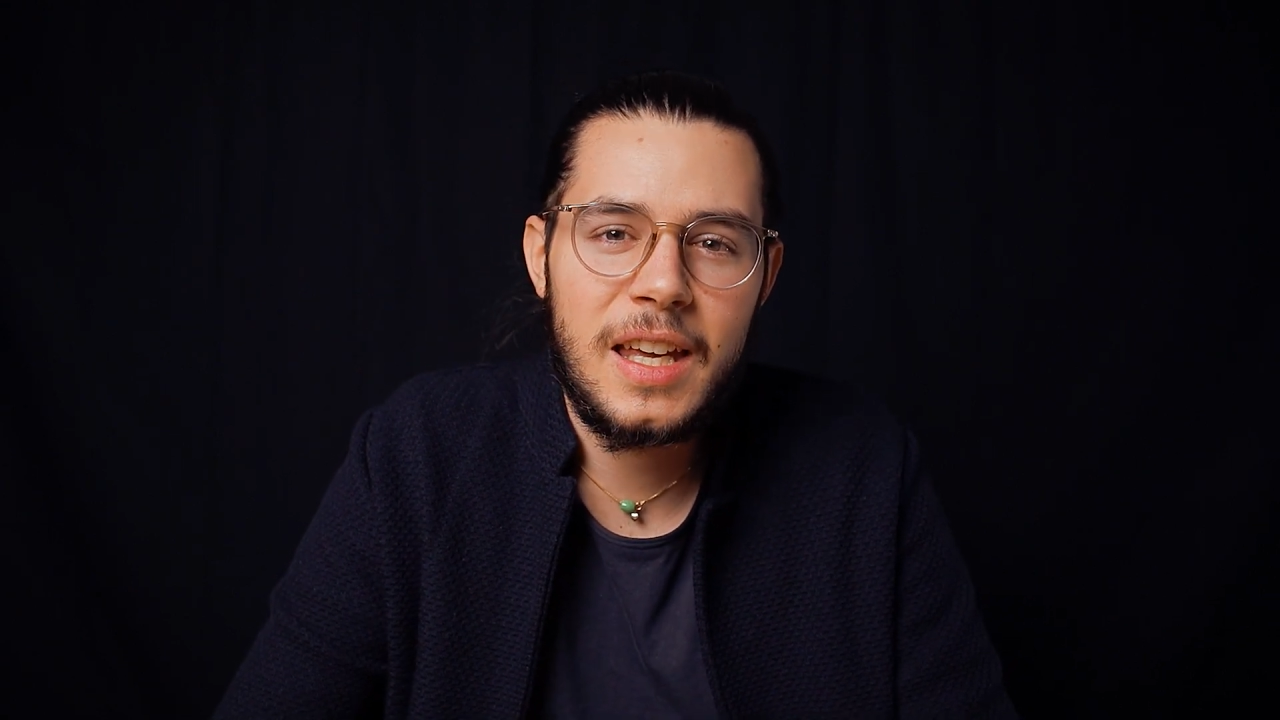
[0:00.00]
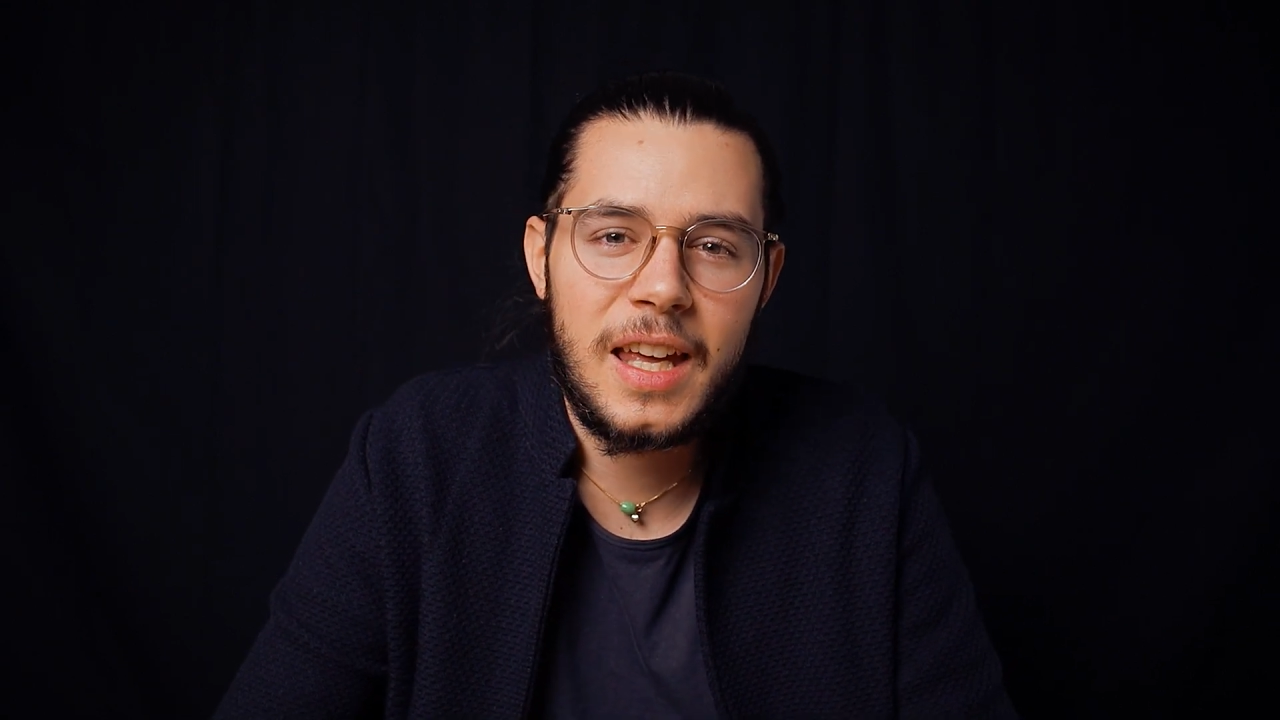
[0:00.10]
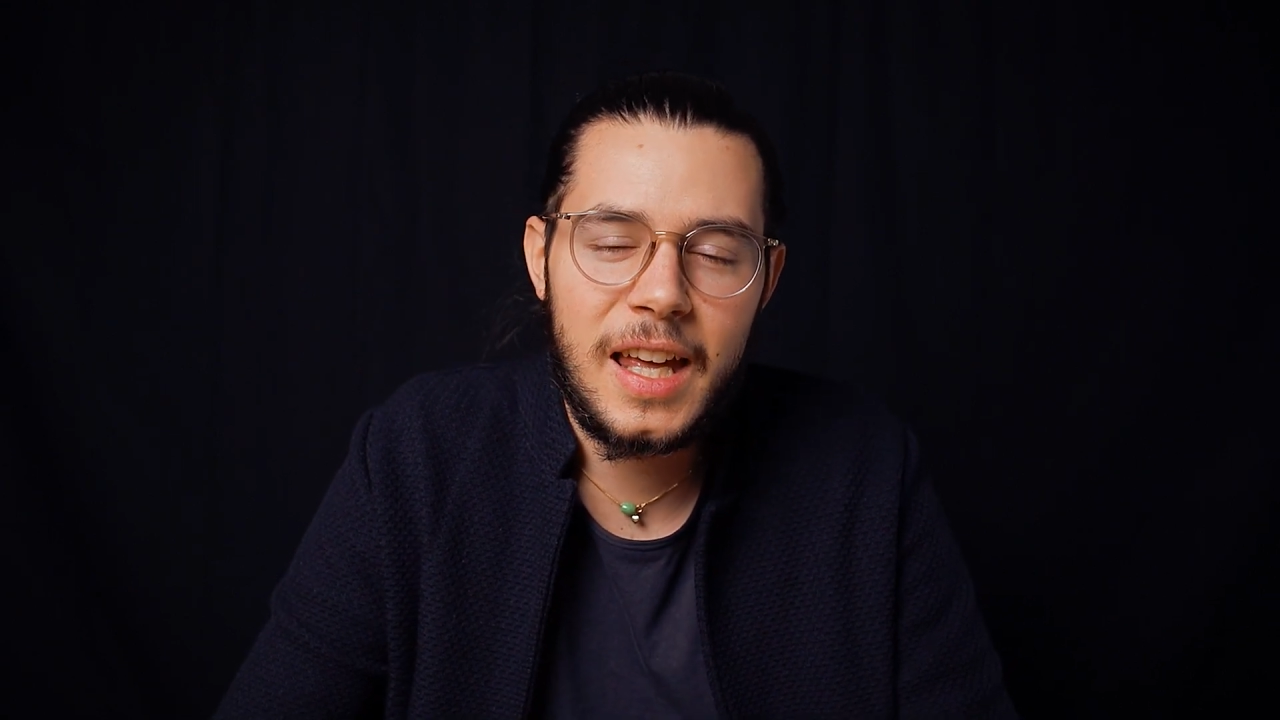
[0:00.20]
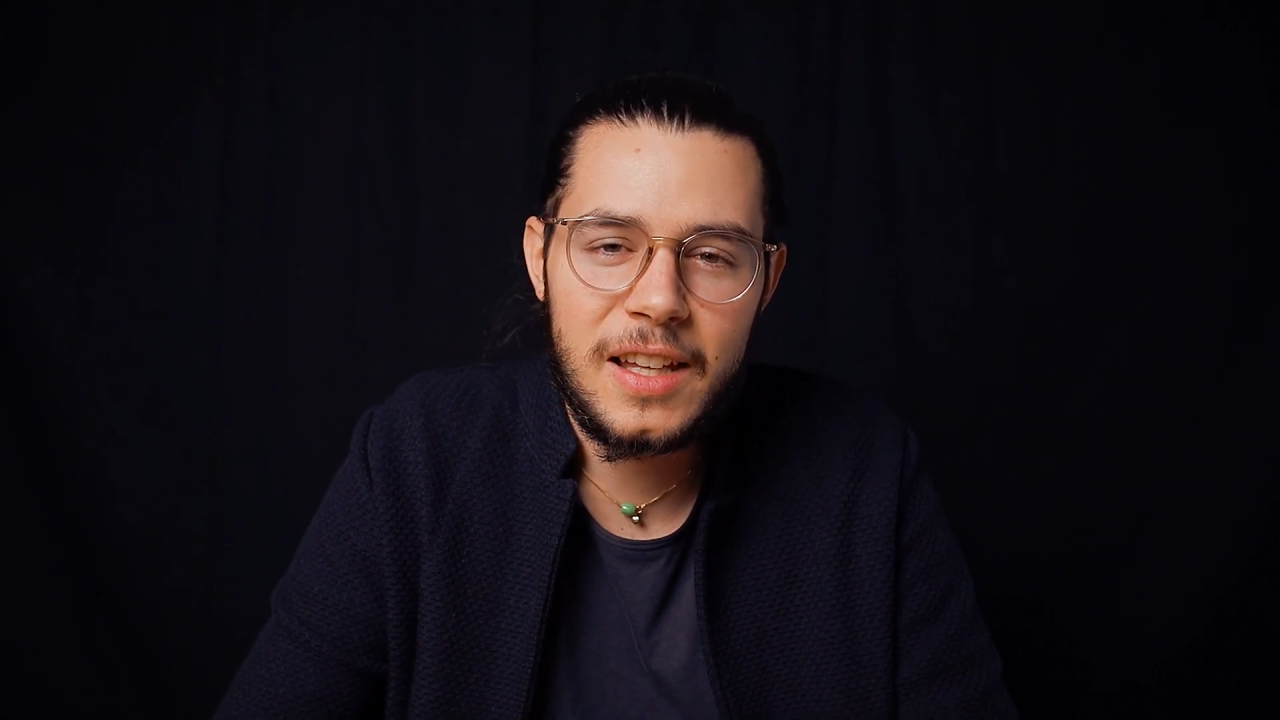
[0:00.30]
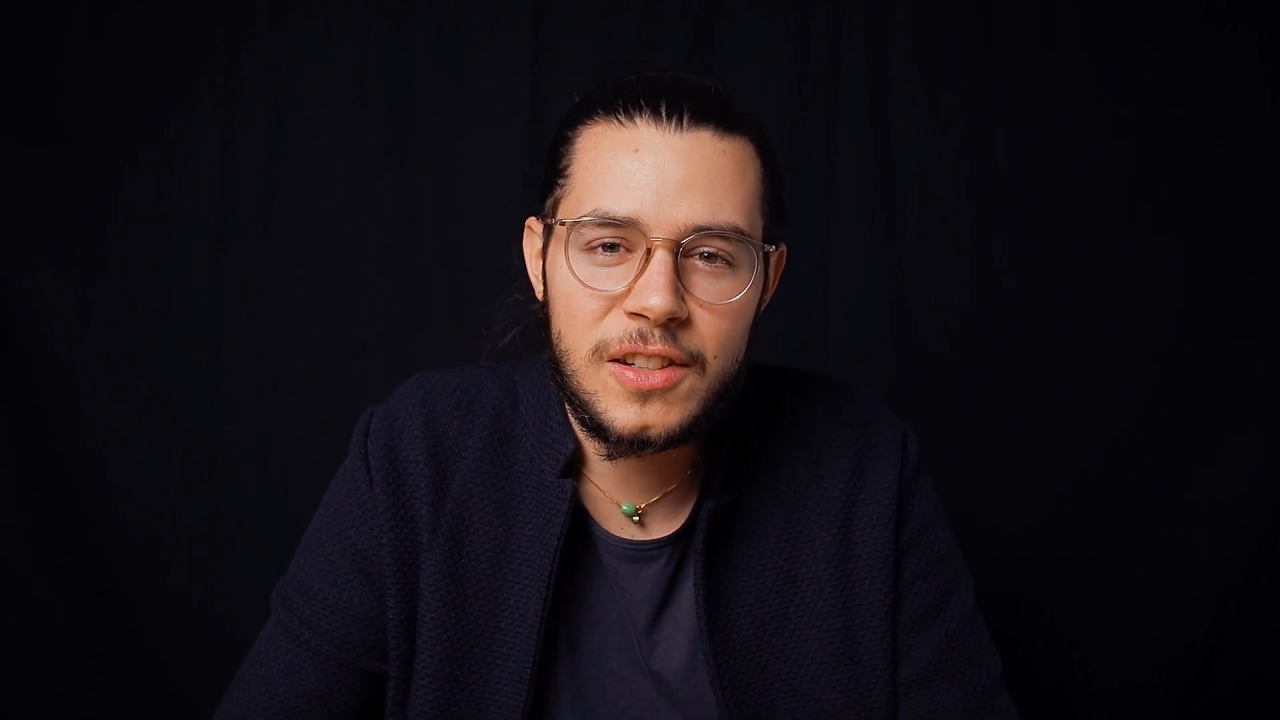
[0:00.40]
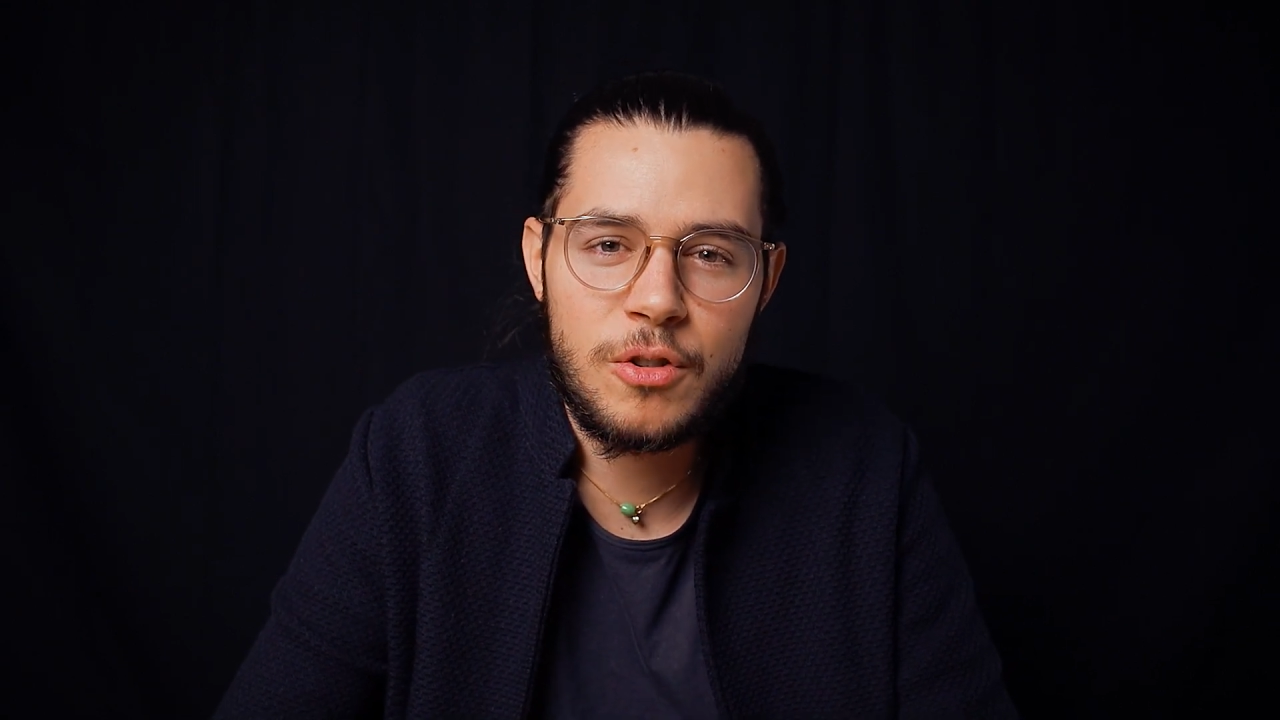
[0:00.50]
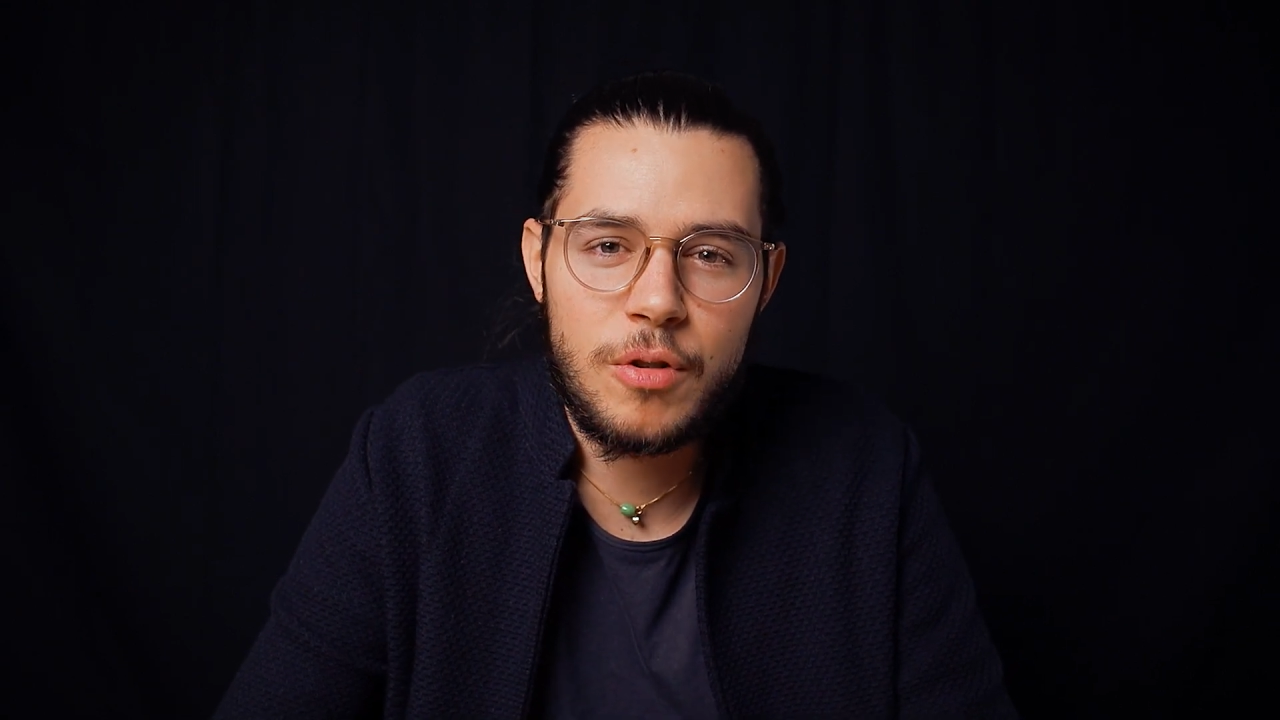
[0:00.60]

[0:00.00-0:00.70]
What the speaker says: his